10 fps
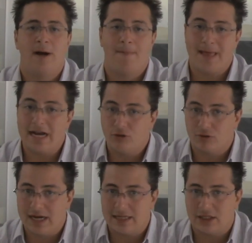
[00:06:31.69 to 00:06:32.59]
Natural
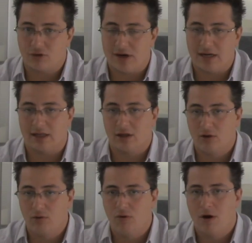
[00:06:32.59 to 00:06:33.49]
gas is trading at
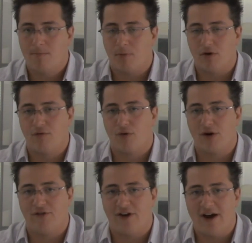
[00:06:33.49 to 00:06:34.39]

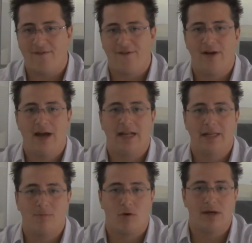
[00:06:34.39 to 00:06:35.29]
2.45 at
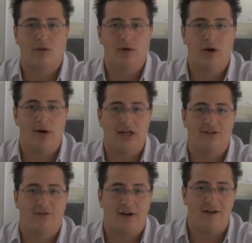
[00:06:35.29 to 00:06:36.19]
the moment with a range
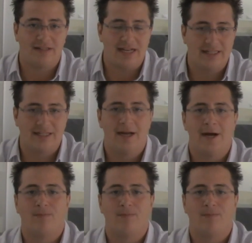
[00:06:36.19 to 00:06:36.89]
of 5 cents.